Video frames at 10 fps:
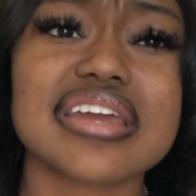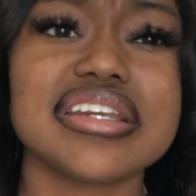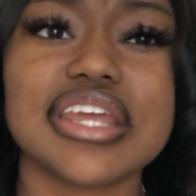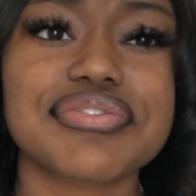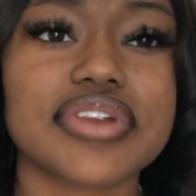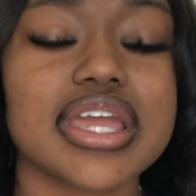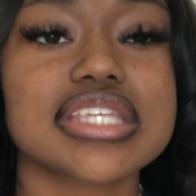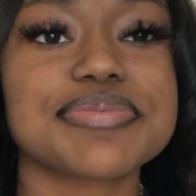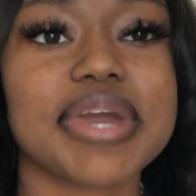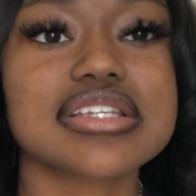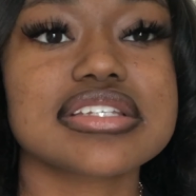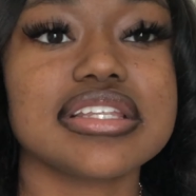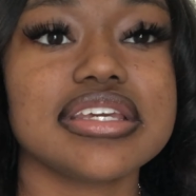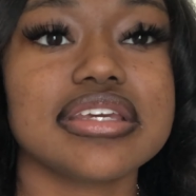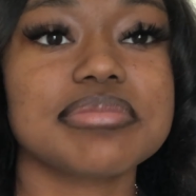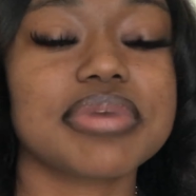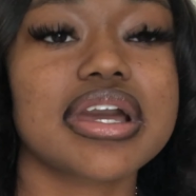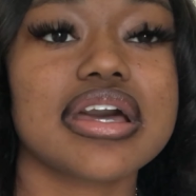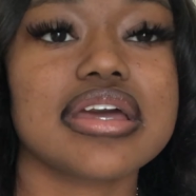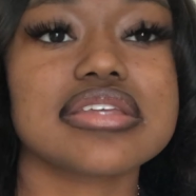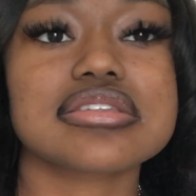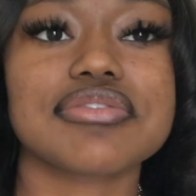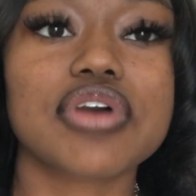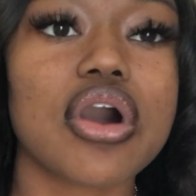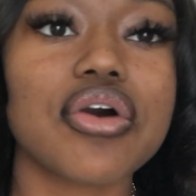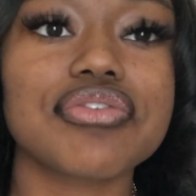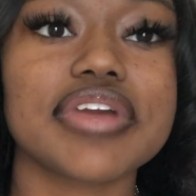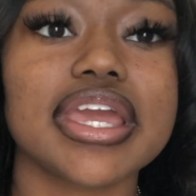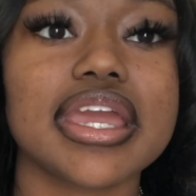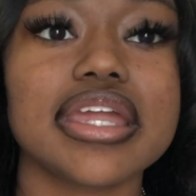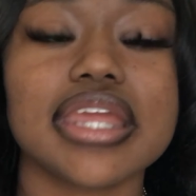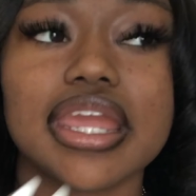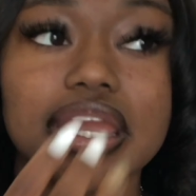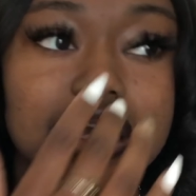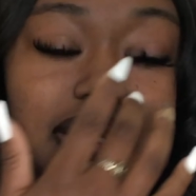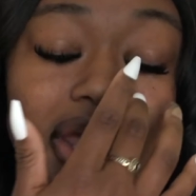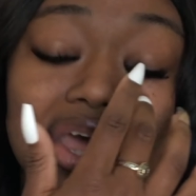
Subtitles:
are different, especially because of COVID and